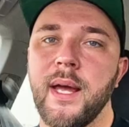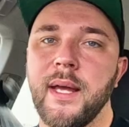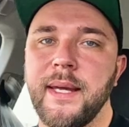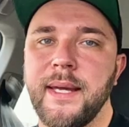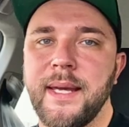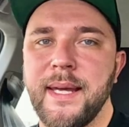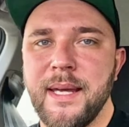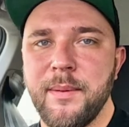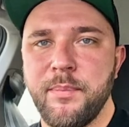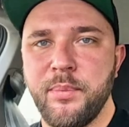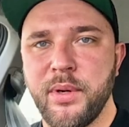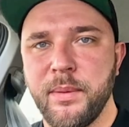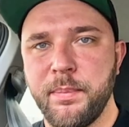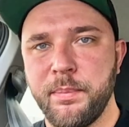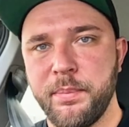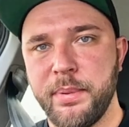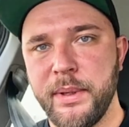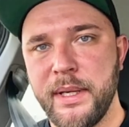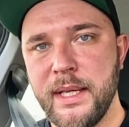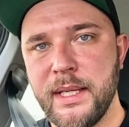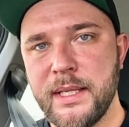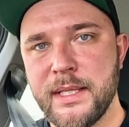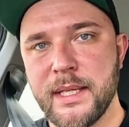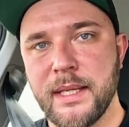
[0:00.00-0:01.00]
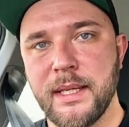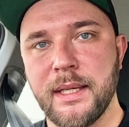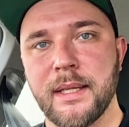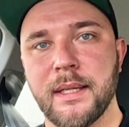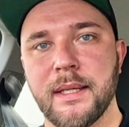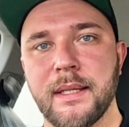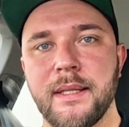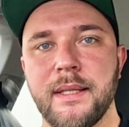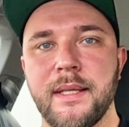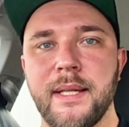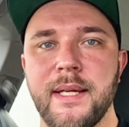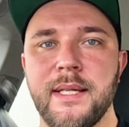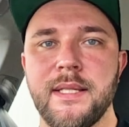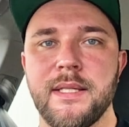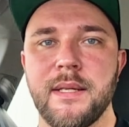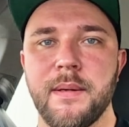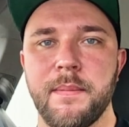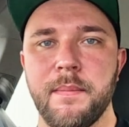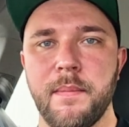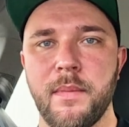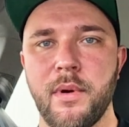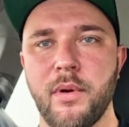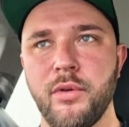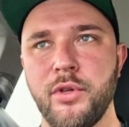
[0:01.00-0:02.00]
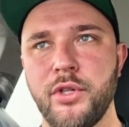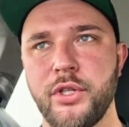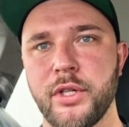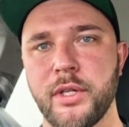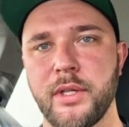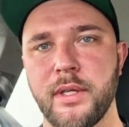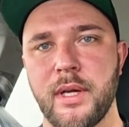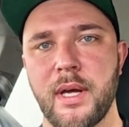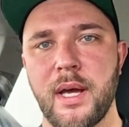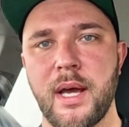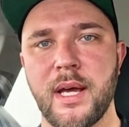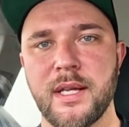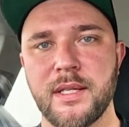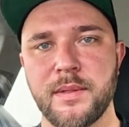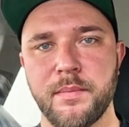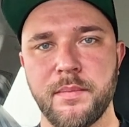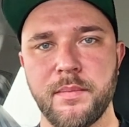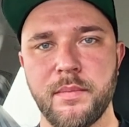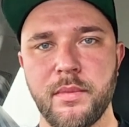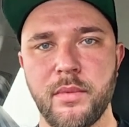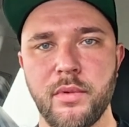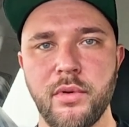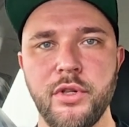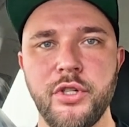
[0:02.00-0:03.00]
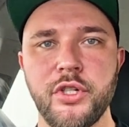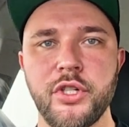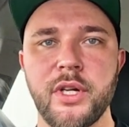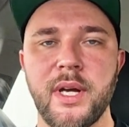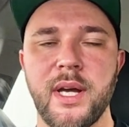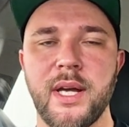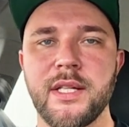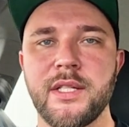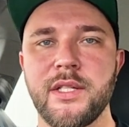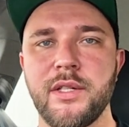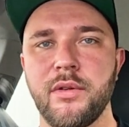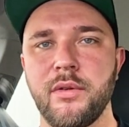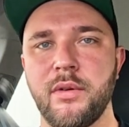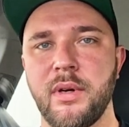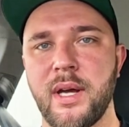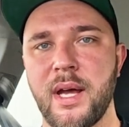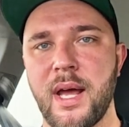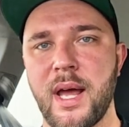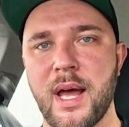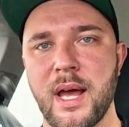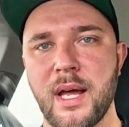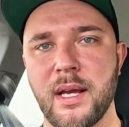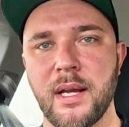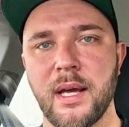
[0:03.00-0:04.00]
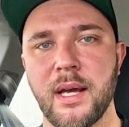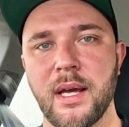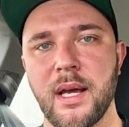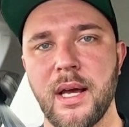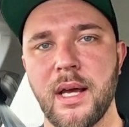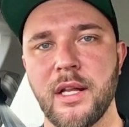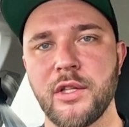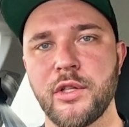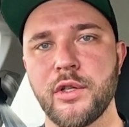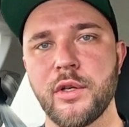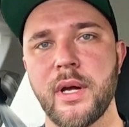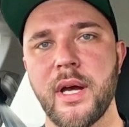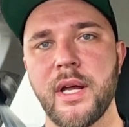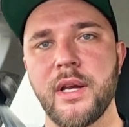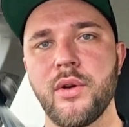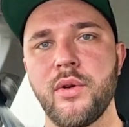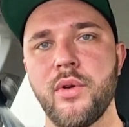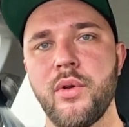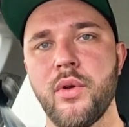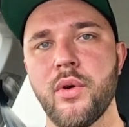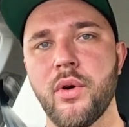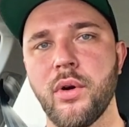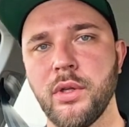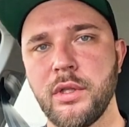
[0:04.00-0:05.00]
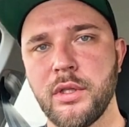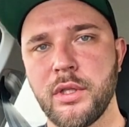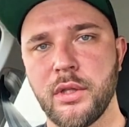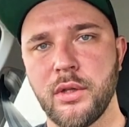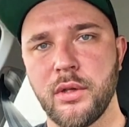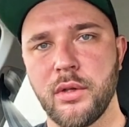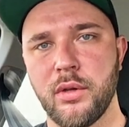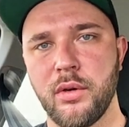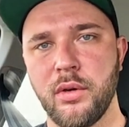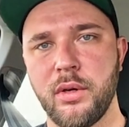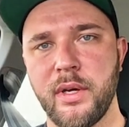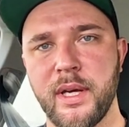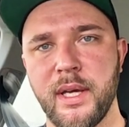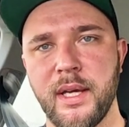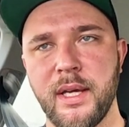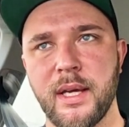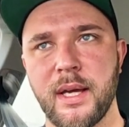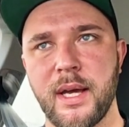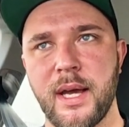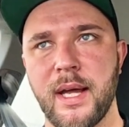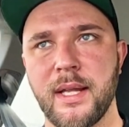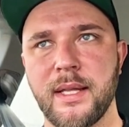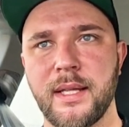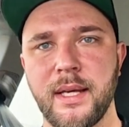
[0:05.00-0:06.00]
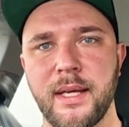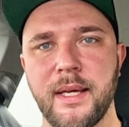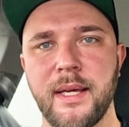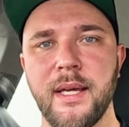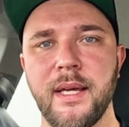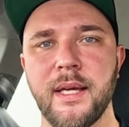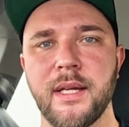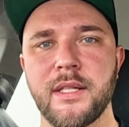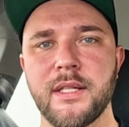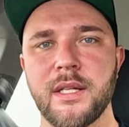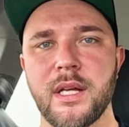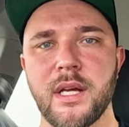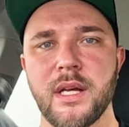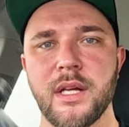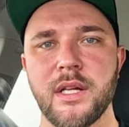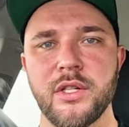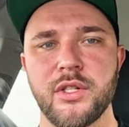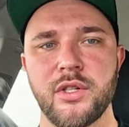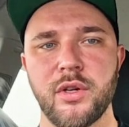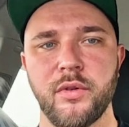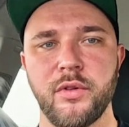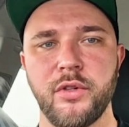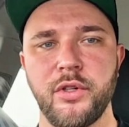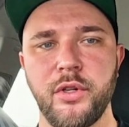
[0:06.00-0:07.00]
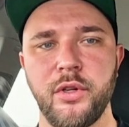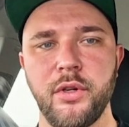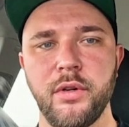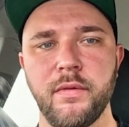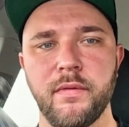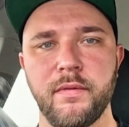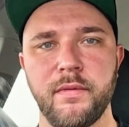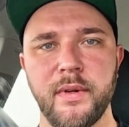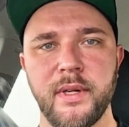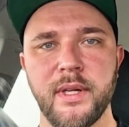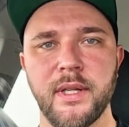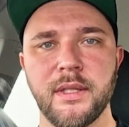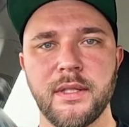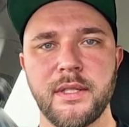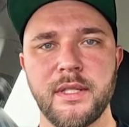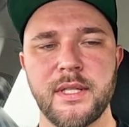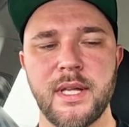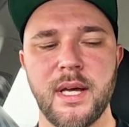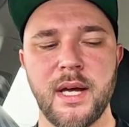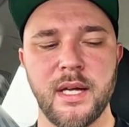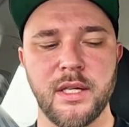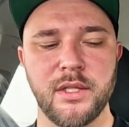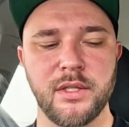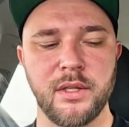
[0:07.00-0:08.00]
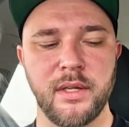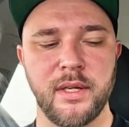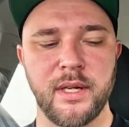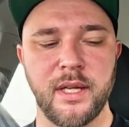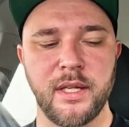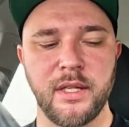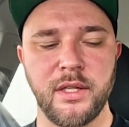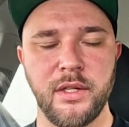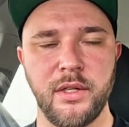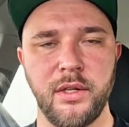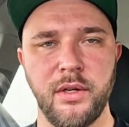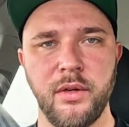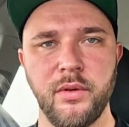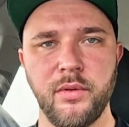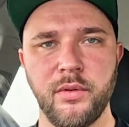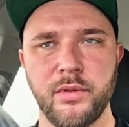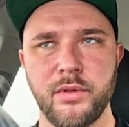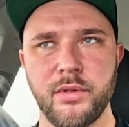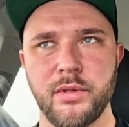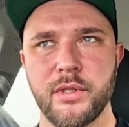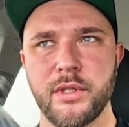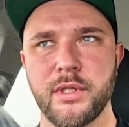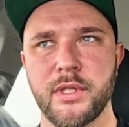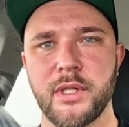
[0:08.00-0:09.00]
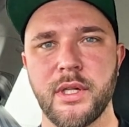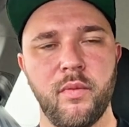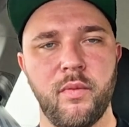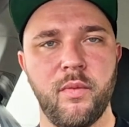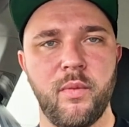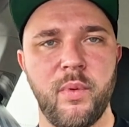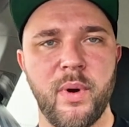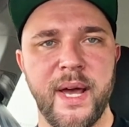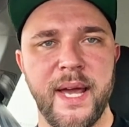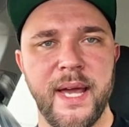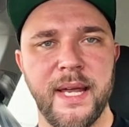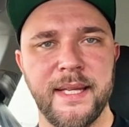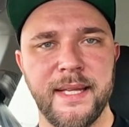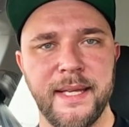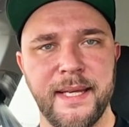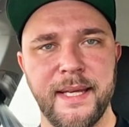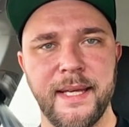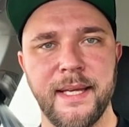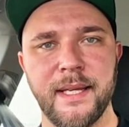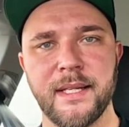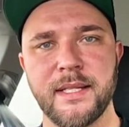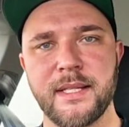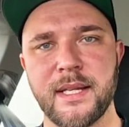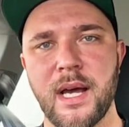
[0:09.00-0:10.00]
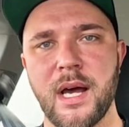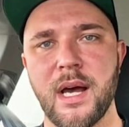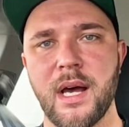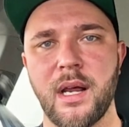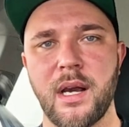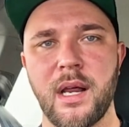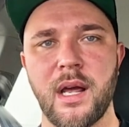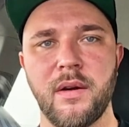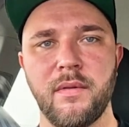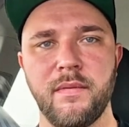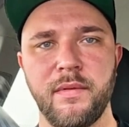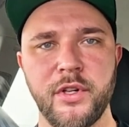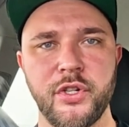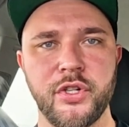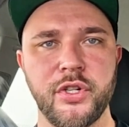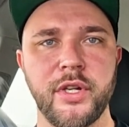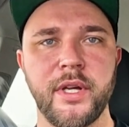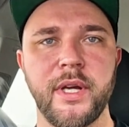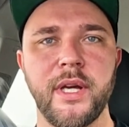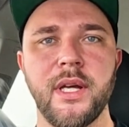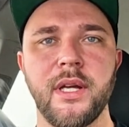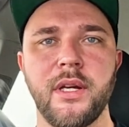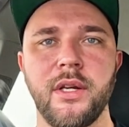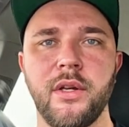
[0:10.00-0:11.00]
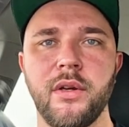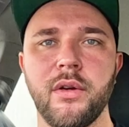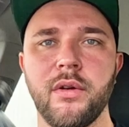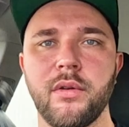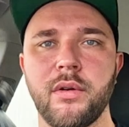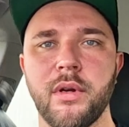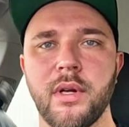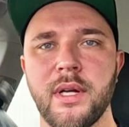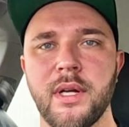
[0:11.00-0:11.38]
keep repeating this motion as much as you can and try not looking at the gears. So you will start to get used where the gears are and which gear you're